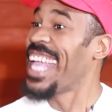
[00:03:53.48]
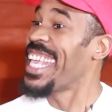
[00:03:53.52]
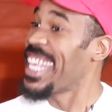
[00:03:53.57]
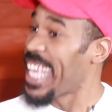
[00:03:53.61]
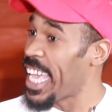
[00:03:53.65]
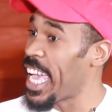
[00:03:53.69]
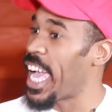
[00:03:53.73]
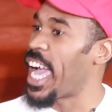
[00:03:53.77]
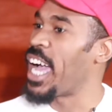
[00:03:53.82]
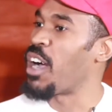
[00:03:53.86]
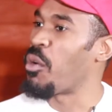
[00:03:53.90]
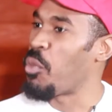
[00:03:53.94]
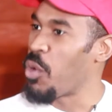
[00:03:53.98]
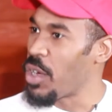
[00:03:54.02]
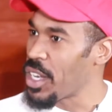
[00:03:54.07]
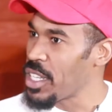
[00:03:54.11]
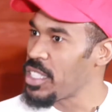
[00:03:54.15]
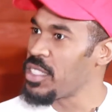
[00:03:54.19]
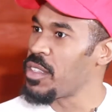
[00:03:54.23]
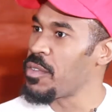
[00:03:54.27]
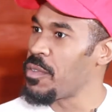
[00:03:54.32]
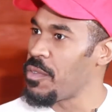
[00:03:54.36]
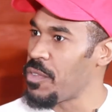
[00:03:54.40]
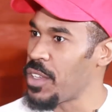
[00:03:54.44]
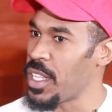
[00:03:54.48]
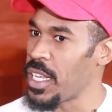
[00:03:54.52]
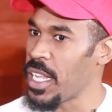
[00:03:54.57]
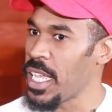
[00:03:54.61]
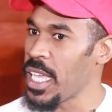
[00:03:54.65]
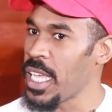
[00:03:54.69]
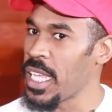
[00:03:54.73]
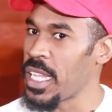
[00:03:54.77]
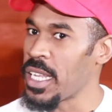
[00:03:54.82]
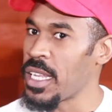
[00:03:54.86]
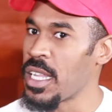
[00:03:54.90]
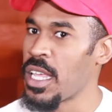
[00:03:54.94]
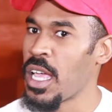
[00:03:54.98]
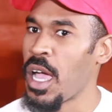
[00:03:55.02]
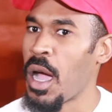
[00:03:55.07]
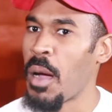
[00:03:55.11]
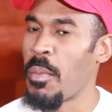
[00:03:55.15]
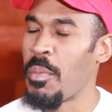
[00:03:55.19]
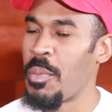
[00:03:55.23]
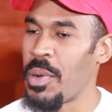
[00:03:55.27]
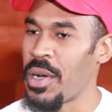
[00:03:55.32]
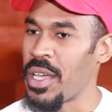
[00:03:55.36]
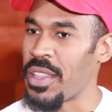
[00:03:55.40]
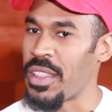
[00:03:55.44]
Yeah, I wanted to fit in,
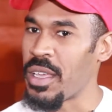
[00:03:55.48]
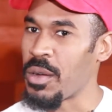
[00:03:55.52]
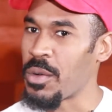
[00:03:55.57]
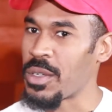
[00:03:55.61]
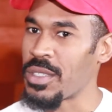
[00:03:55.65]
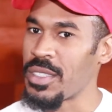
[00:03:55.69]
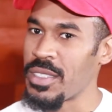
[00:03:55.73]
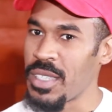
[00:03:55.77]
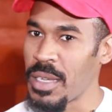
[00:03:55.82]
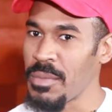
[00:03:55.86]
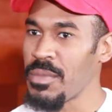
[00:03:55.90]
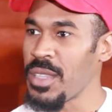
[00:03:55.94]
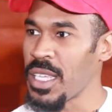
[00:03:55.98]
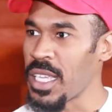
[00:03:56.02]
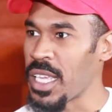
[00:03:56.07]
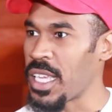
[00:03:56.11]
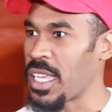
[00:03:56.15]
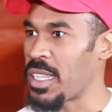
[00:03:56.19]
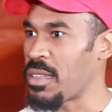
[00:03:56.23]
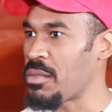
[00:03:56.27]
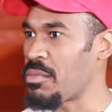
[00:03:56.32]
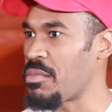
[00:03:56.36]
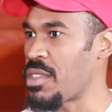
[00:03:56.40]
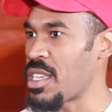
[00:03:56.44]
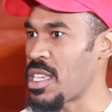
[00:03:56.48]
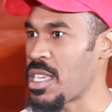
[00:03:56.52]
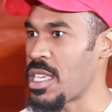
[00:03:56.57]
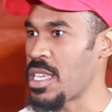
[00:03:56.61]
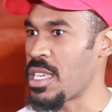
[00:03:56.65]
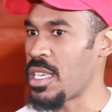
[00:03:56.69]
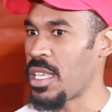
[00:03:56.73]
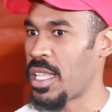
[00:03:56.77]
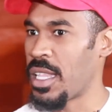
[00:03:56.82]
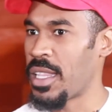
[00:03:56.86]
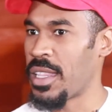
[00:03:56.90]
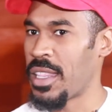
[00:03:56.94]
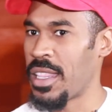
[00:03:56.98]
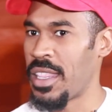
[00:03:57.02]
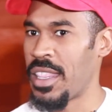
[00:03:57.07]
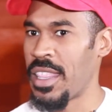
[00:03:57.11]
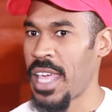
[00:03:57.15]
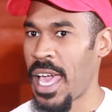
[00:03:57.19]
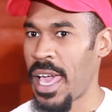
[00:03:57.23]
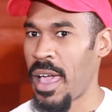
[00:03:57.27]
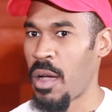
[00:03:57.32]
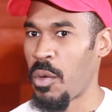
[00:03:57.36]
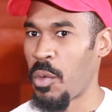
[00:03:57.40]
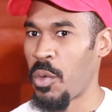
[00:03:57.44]
but there was something in me
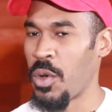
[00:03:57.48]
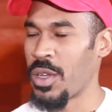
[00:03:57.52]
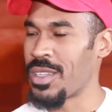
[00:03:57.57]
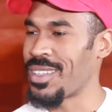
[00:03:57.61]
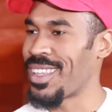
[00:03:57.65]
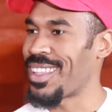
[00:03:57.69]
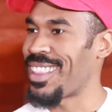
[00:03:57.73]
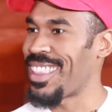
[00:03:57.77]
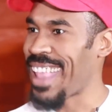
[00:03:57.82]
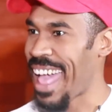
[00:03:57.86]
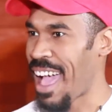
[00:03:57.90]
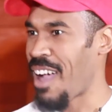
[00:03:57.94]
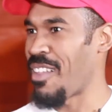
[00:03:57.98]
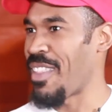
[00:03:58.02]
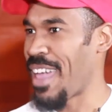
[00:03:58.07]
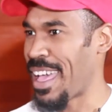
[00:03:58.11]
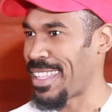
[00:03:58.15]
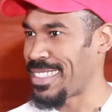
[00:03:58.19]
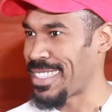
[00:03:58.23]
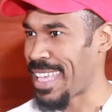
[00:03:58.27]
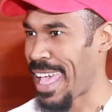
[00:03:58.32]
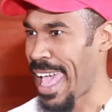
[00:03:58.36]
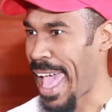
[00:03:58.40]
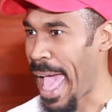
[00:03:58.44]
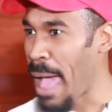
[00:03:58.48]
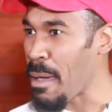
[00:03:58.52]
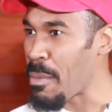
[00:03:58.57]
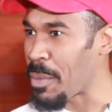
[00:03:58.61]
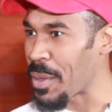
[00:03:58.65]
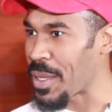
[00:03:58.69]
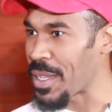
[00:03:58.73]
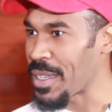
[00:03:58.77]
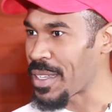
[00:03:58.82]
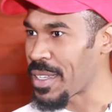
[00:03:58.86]
that wouldn't allow that to happen.